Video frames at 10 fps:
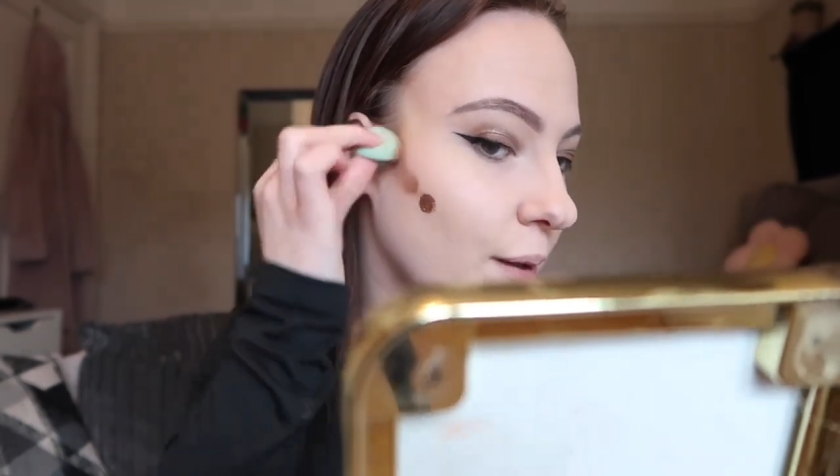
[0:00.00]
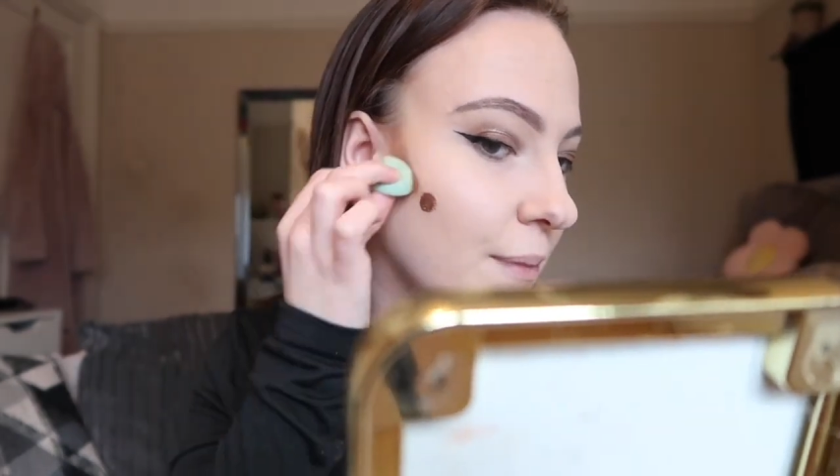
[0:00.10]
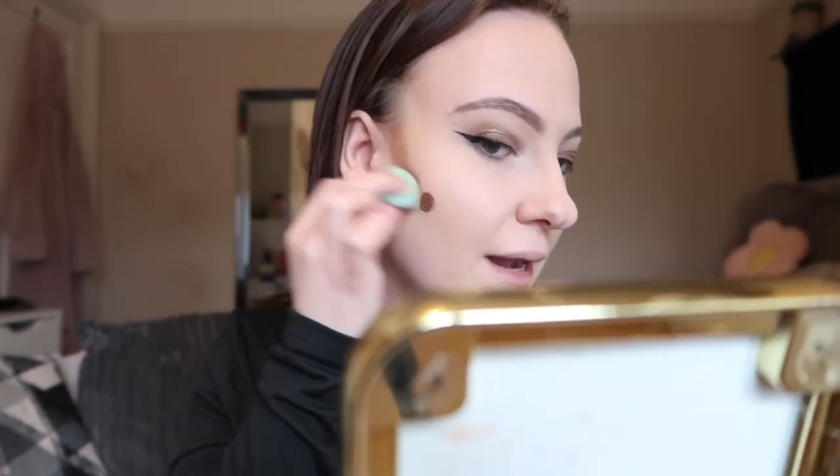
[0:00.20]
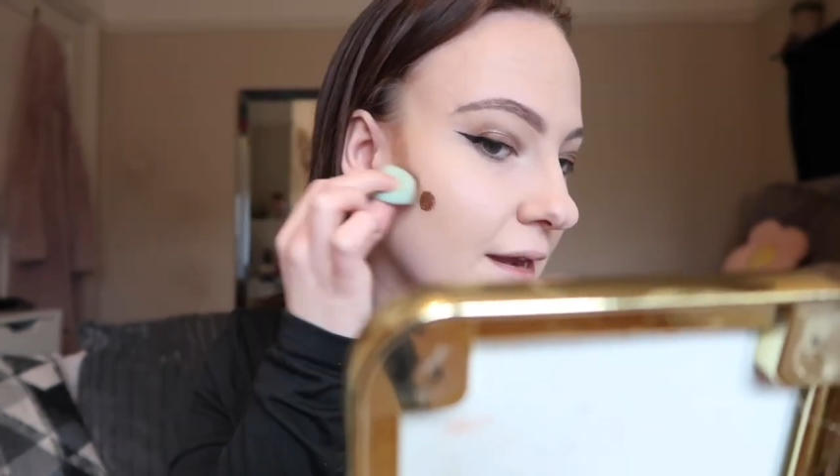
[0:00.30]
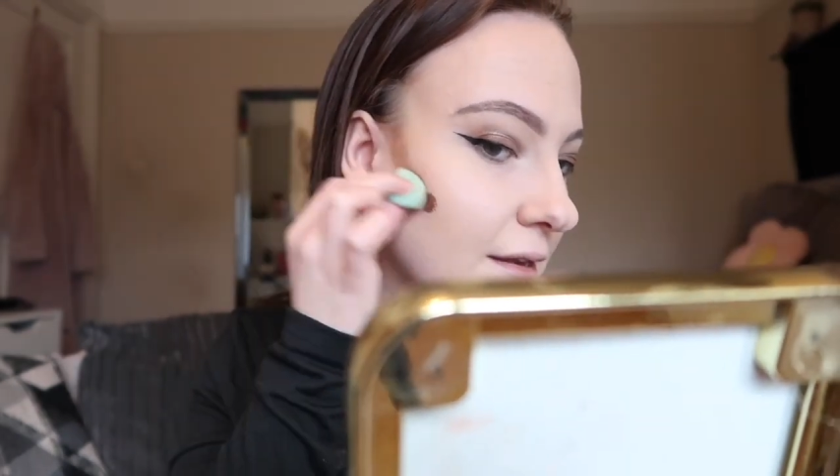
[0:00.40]
at
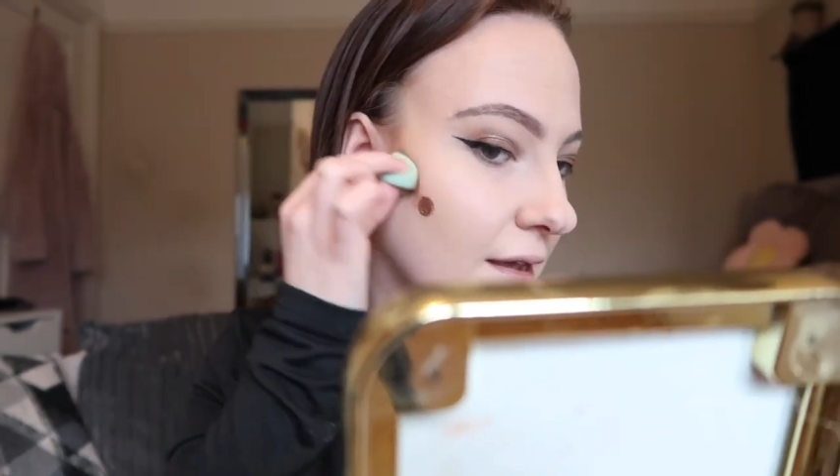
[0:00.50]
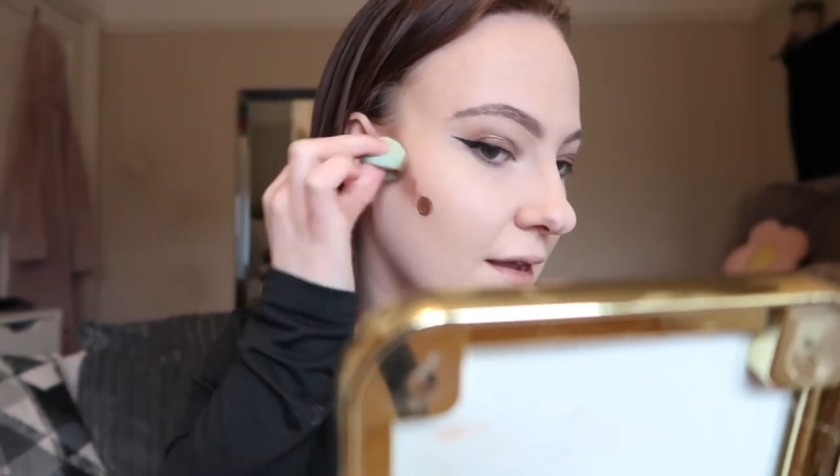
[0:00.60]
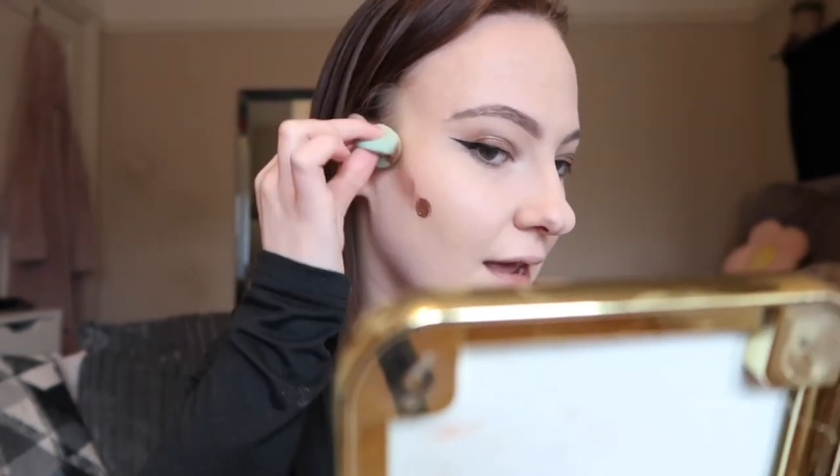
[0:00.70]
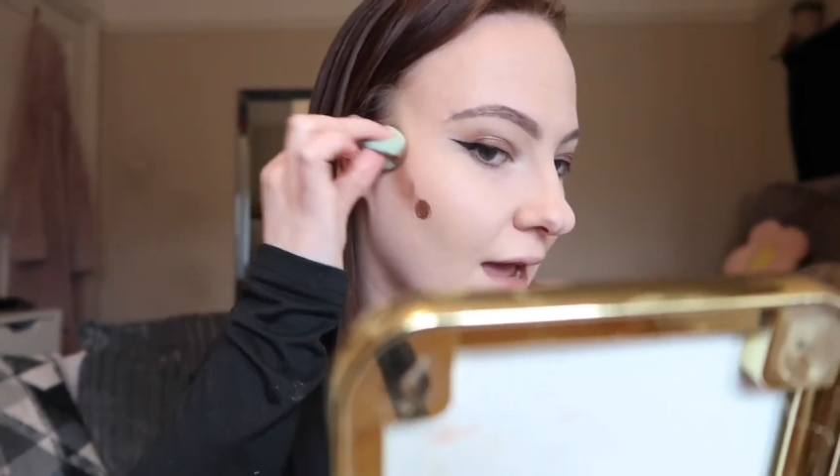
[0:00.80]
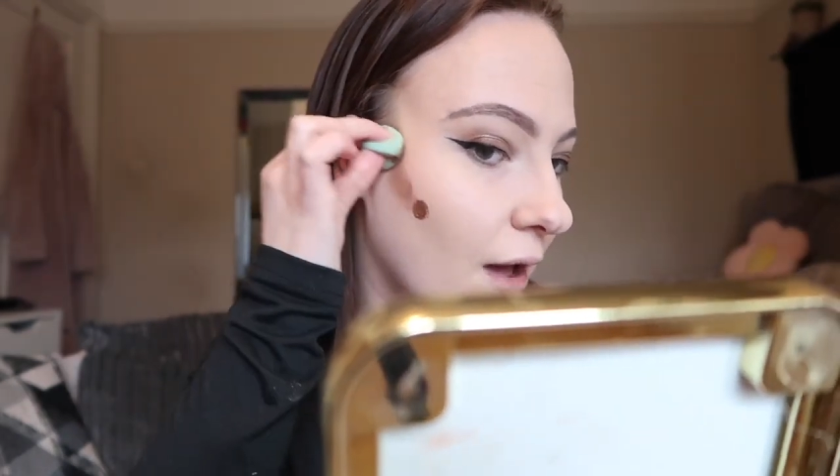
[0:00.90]

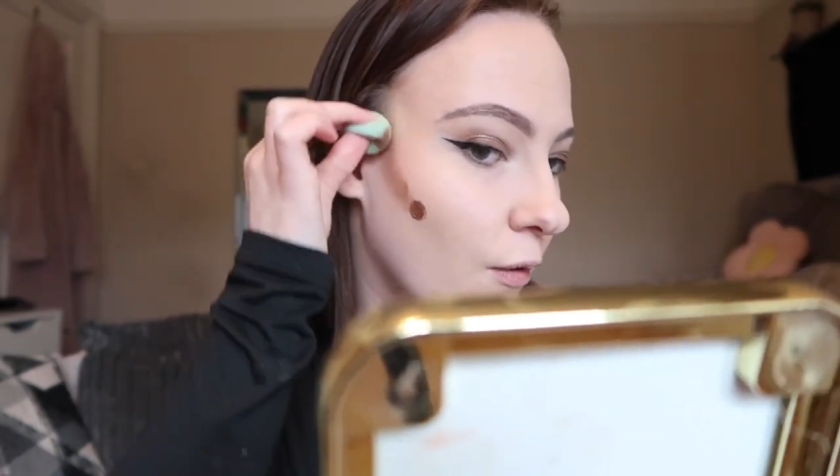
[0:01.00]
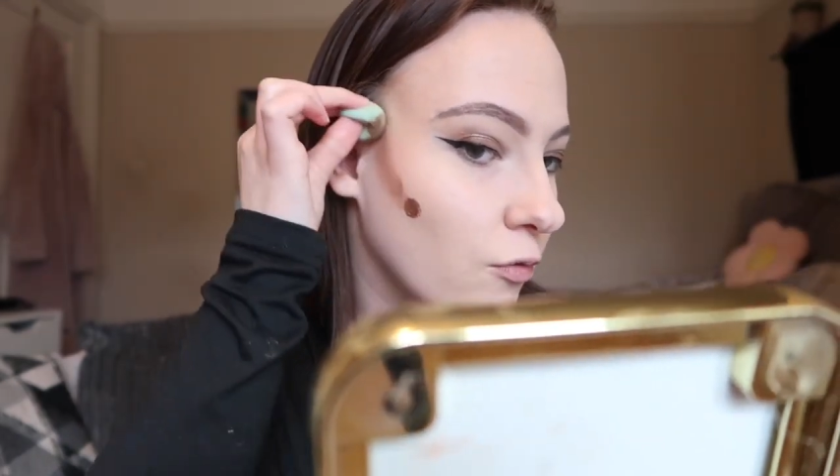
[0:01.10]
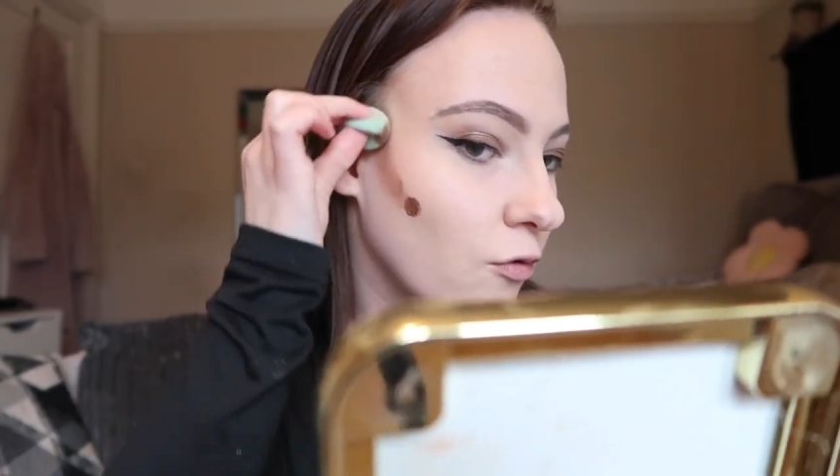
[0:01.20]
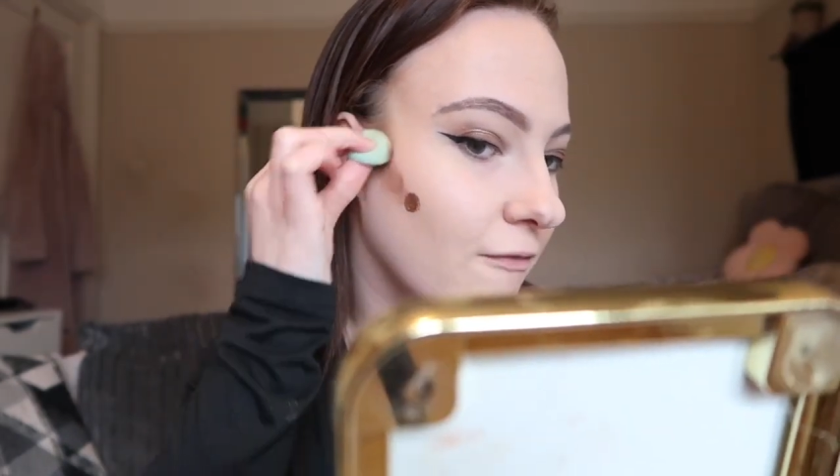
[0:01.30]
blending out your